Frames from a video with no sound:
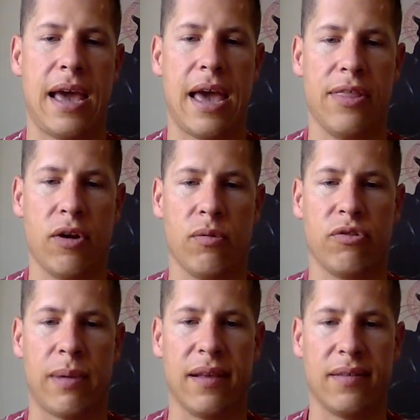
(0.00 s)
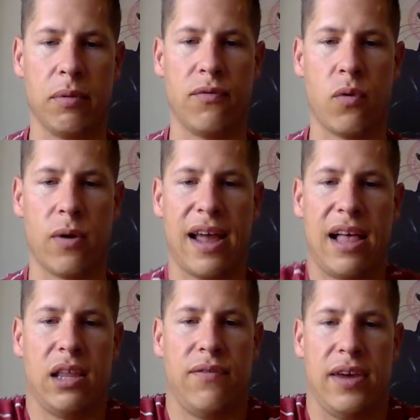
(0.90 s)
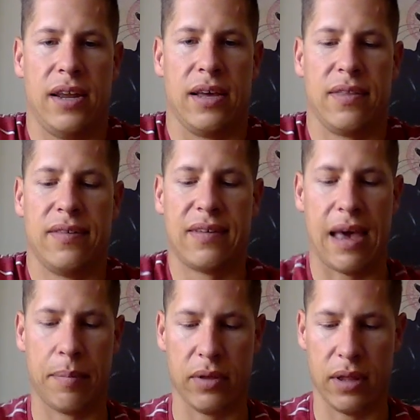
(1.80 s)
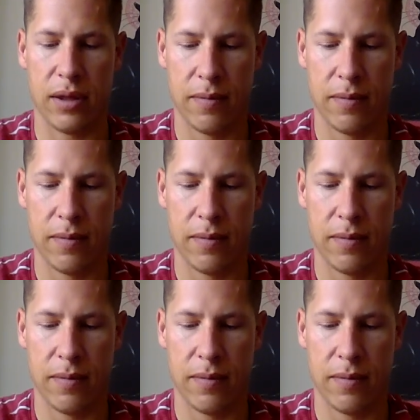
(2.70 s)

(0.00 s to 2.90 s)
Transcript: and they're responsible for elevating the scapula.